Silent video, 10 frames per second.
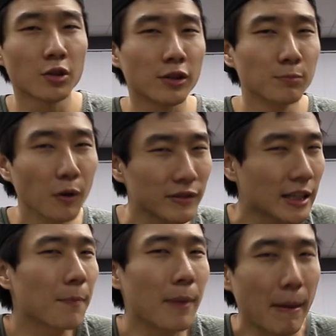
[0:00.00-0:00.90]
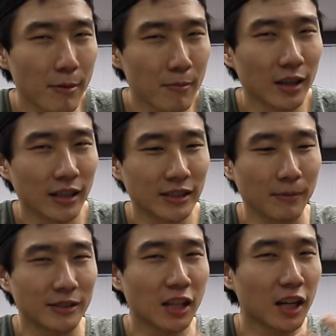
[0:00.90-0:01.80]
So this move is like a baby mill,
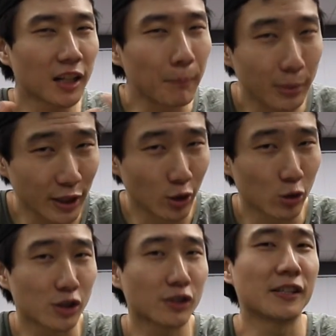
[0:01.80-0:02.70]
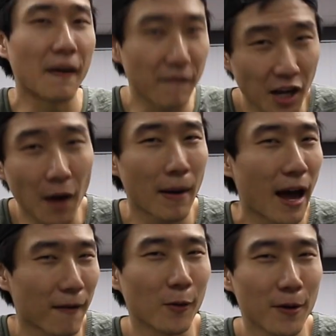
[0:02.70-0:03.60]
except it's not complete. You're just giving up
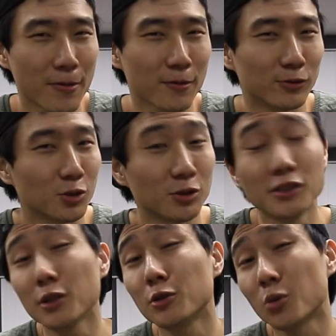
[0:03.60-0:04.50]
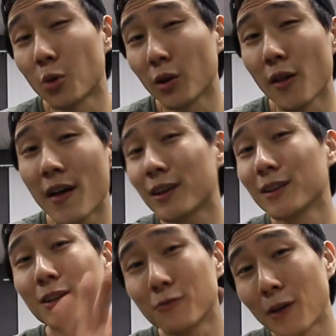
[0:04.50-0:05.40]
halfway through. So to see a tutorial on that,
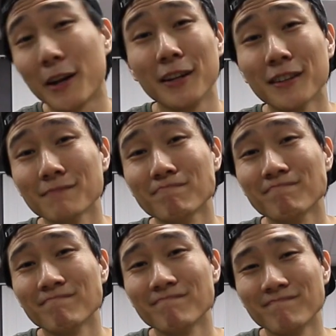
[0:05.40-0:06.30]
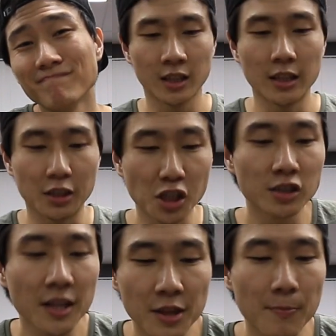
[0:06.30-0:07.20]
click right here. Now,
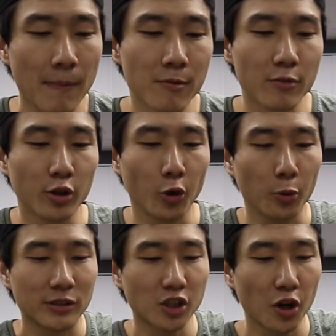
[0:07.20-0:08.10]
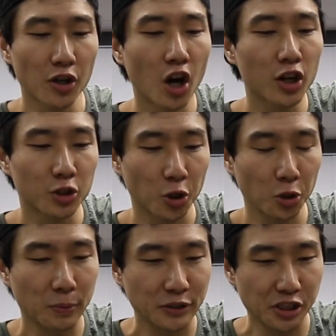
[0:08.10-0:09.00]
just like the baby mill, you'll be starting on a
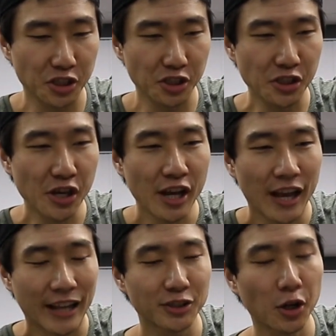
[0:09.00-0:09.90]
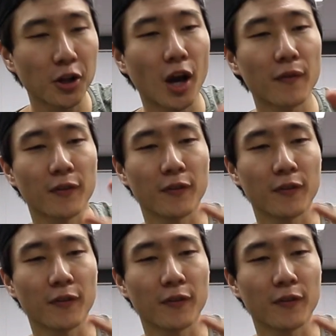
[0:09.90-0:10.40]
turtle position and starting off